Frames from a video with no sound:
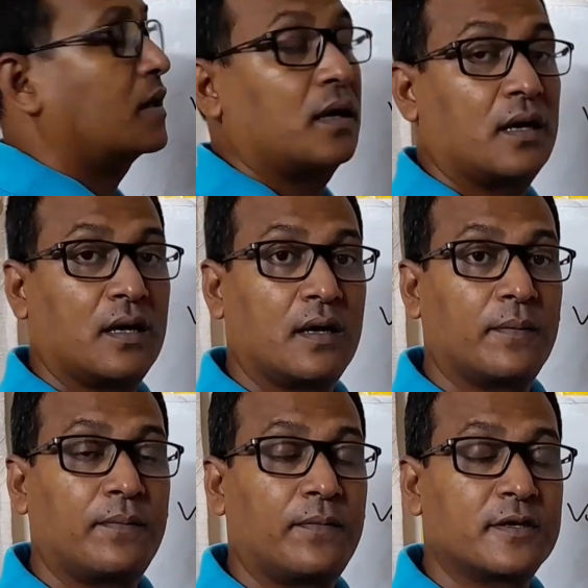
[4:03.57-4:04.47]

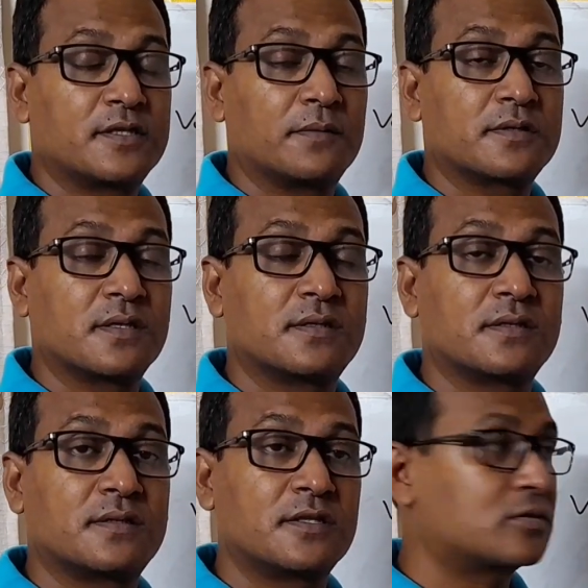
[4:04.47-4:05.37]
foreign
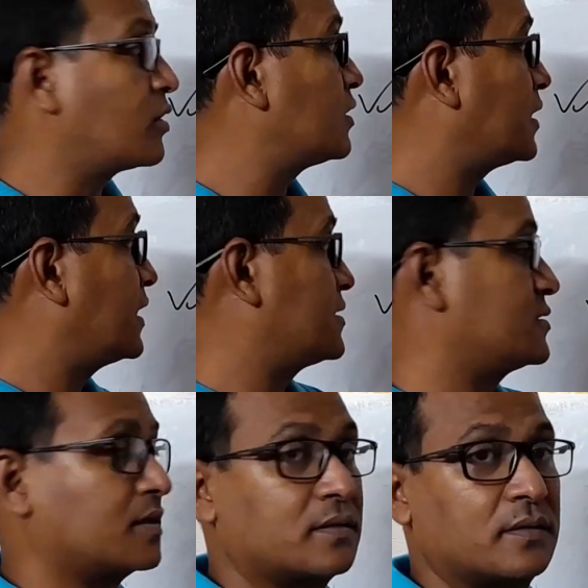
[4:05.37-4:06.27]
substances is called antigen.